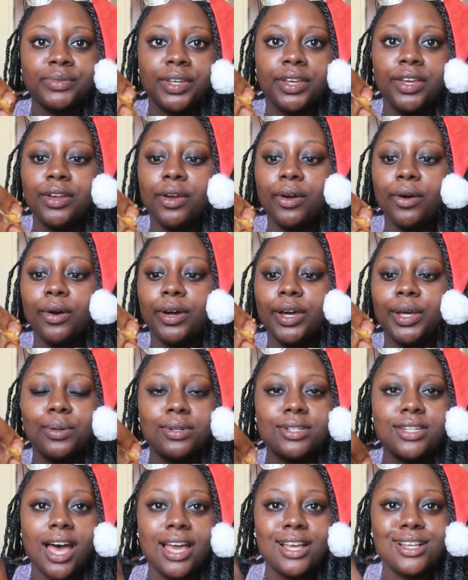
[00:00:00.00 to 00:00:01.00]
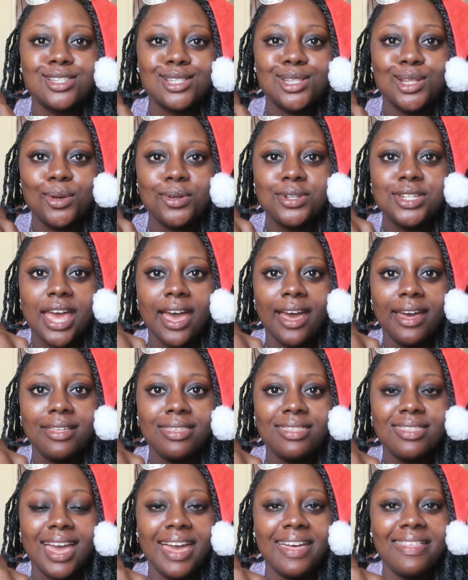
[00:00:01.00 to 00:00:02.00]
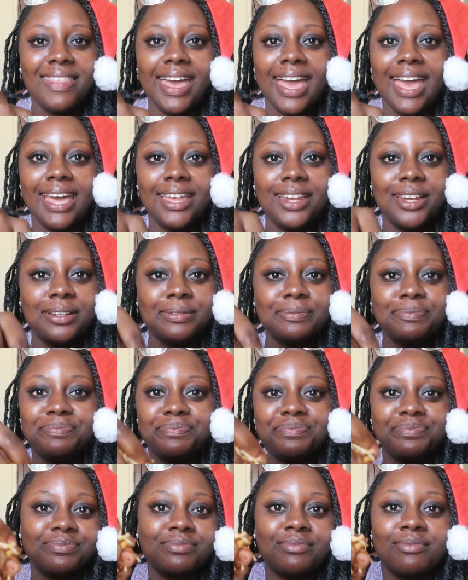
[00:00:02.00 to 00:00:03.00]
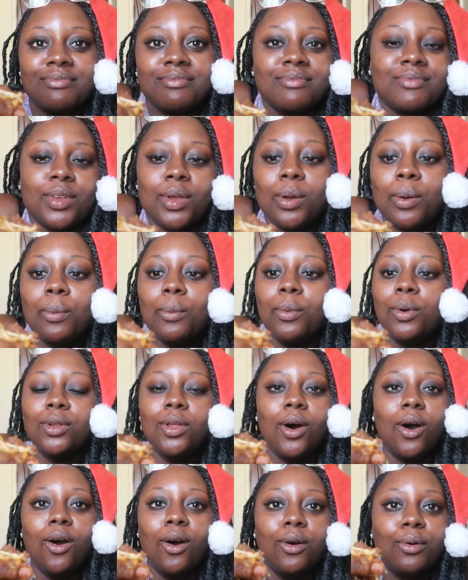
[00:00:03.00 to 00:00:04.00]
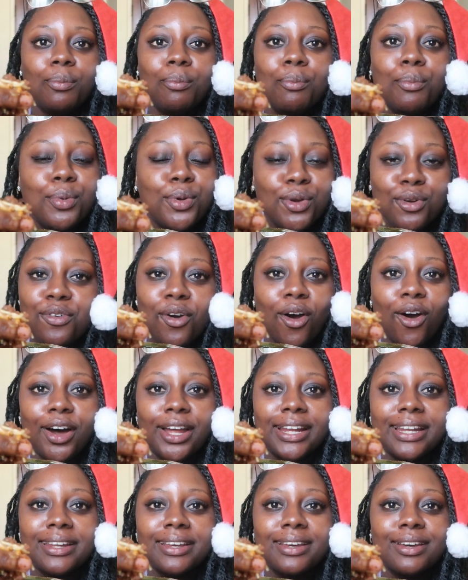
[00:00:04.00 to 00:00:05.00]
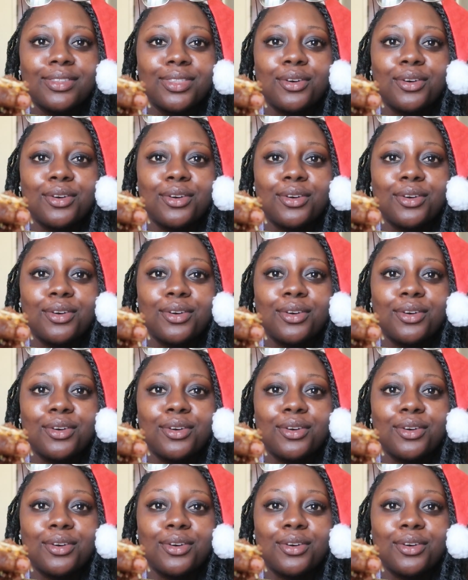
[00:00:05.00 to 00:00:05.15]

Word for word: You know, it'll die a slow death and then we'll all move on.